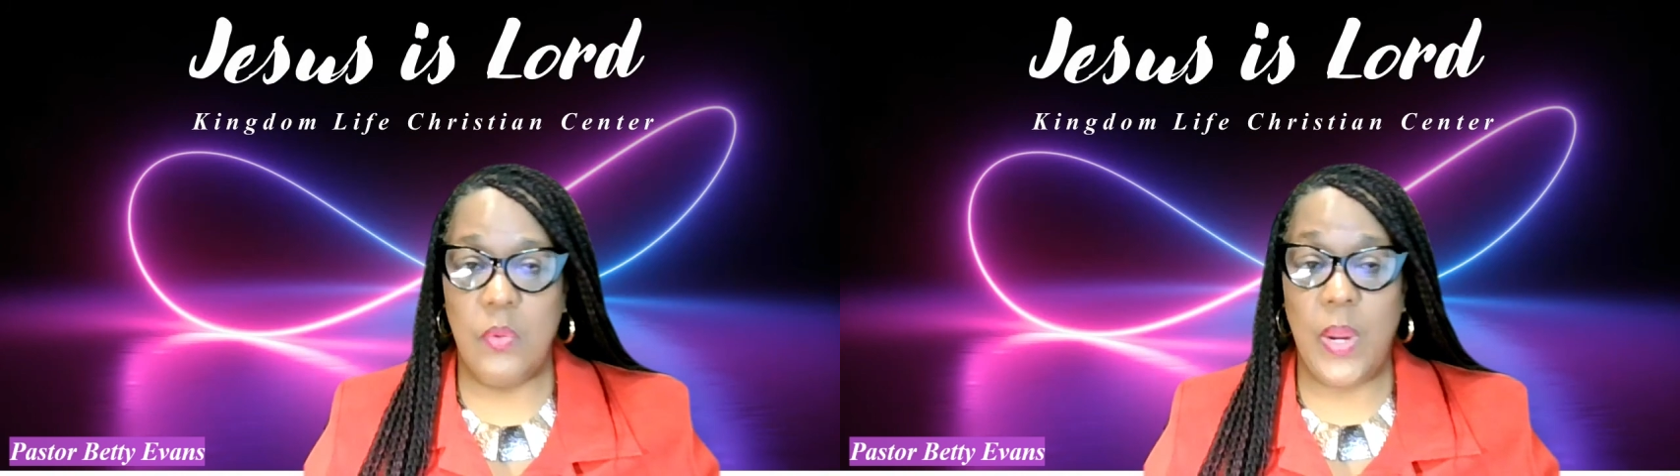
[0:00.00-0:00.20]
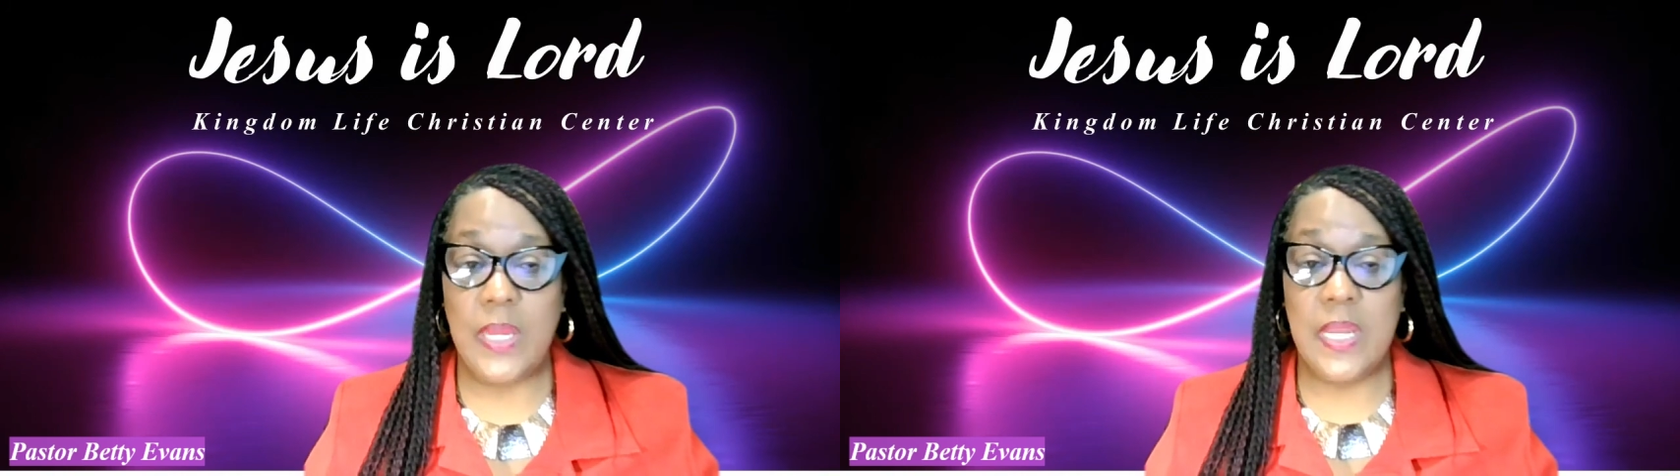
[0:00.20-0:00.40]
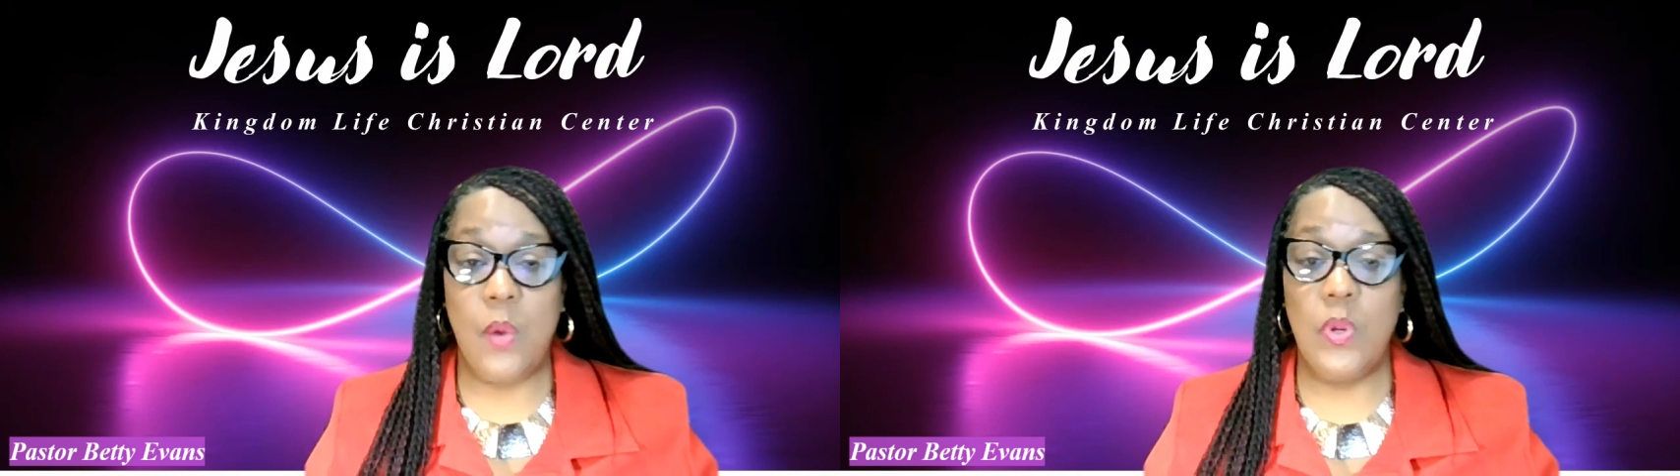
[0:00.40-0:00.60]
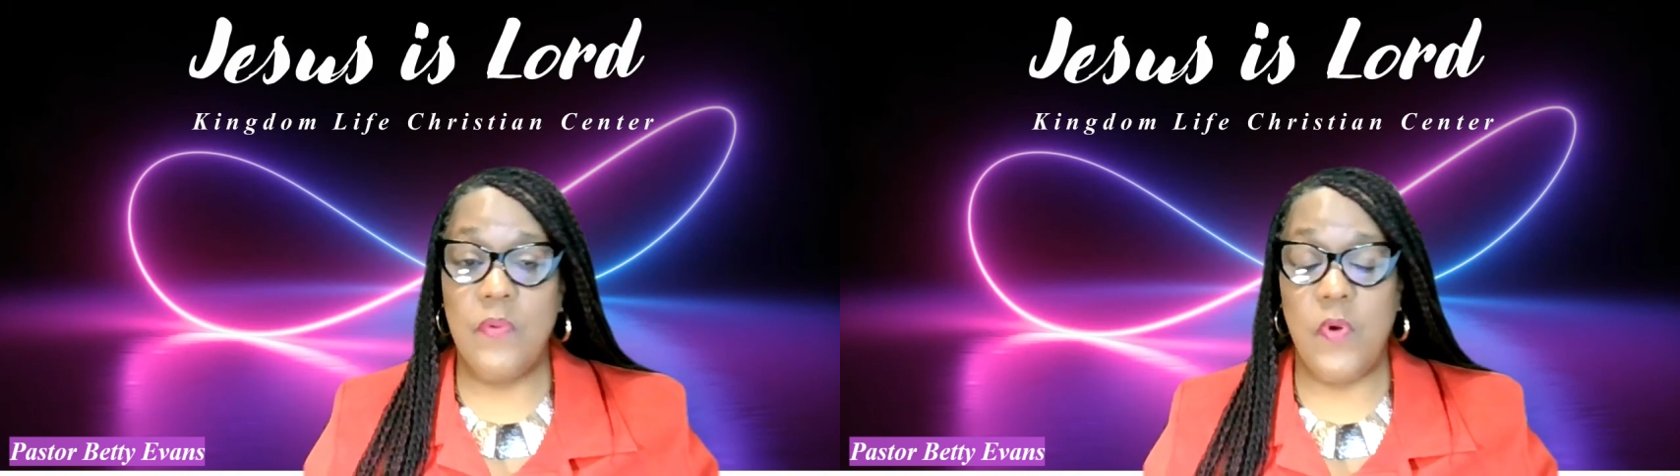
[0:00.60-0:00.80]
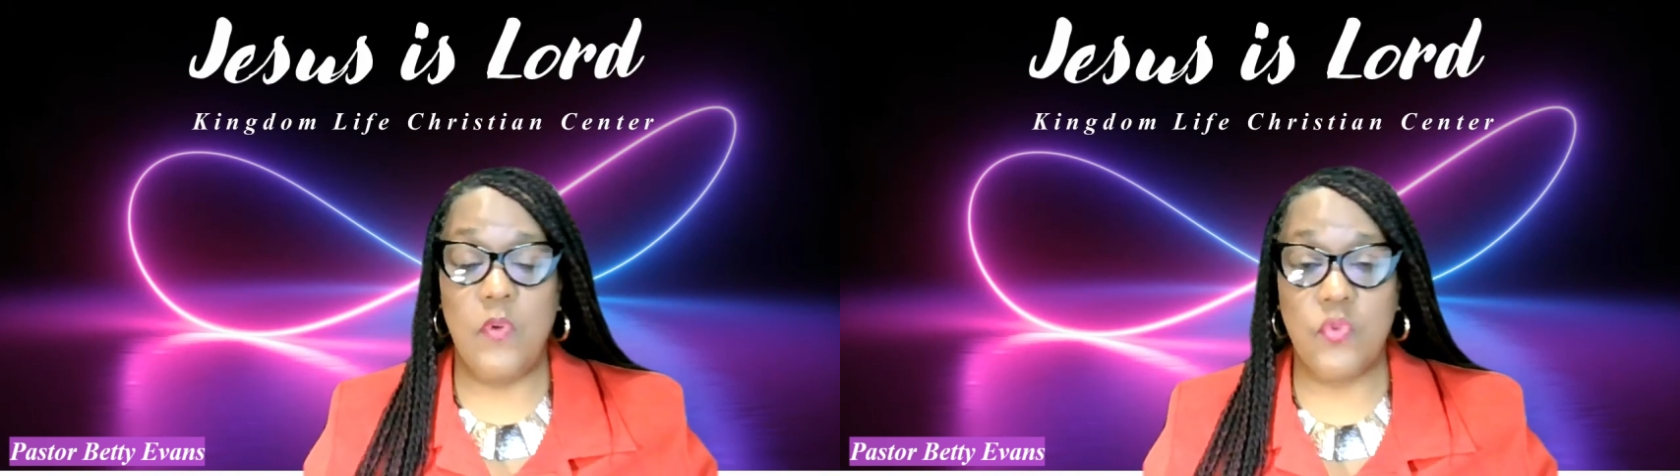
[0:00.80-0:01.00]
Right now,
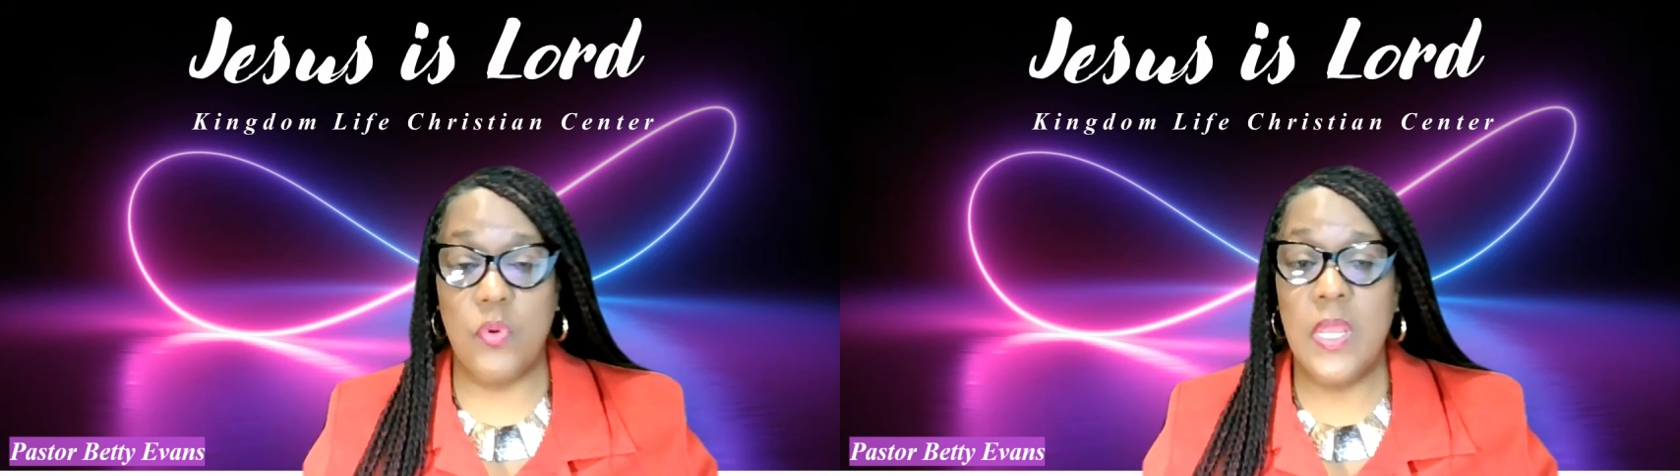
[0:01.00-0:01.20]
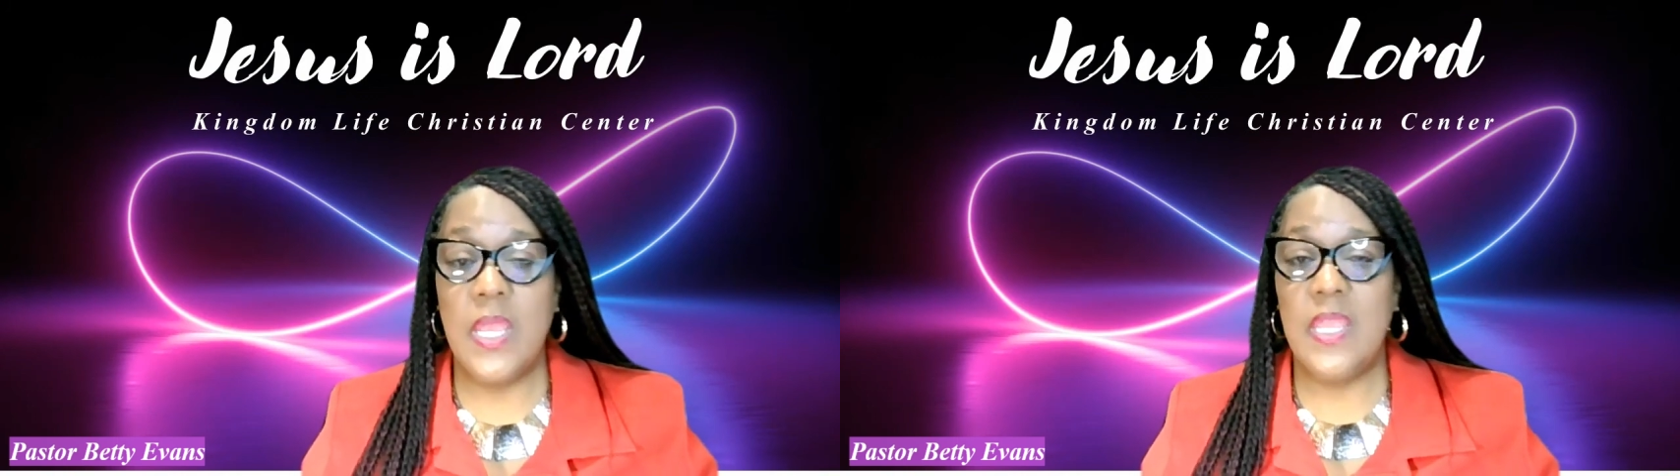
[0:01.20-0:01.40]
we're virtual.